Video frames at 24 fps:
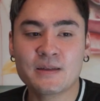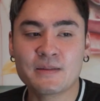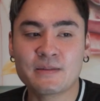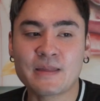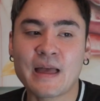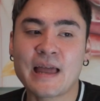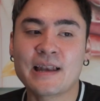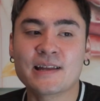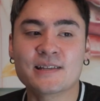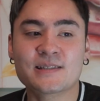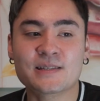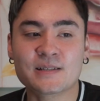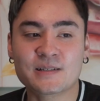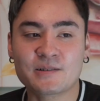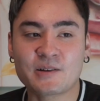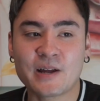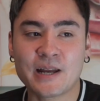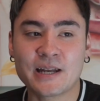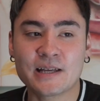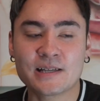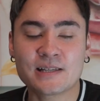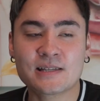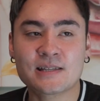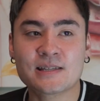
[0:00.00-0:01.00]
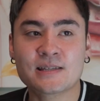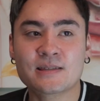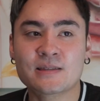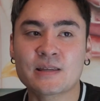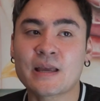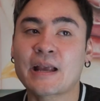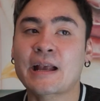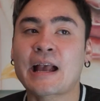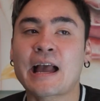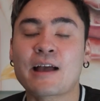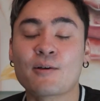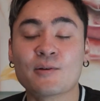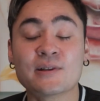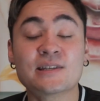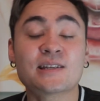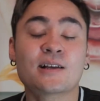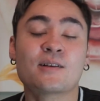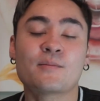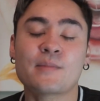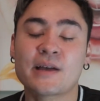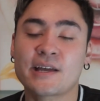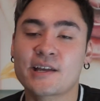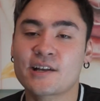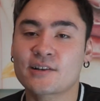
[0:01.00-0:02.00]
that is the greatest thing I would
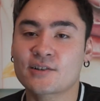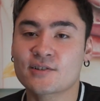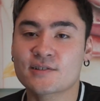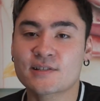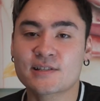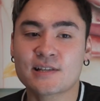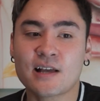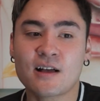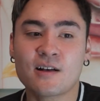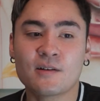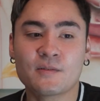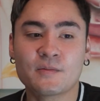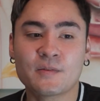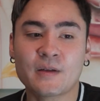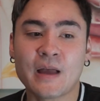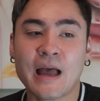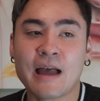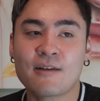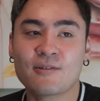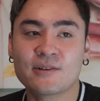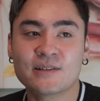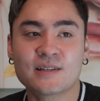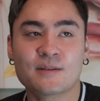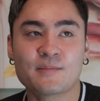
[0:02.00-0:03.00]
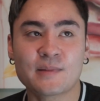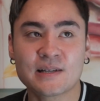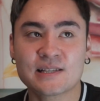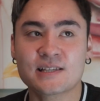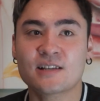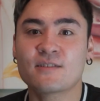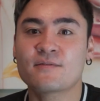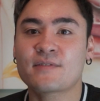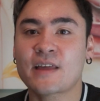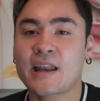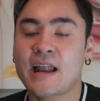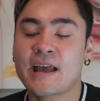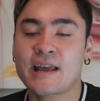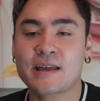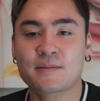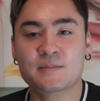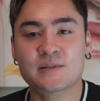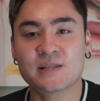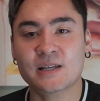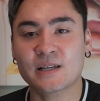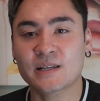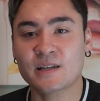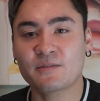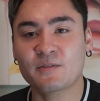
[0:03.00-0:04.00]
tell my younger self. I would tell myself that I am
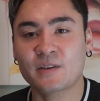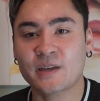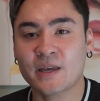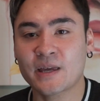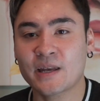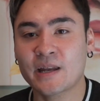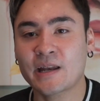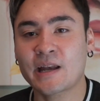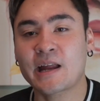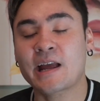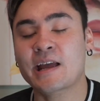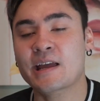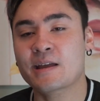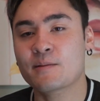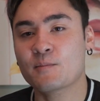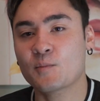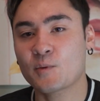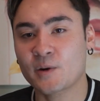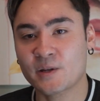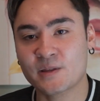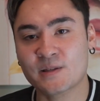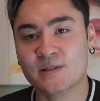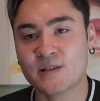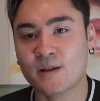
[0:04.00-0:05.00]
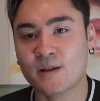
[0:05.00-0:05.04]
significant and I am worth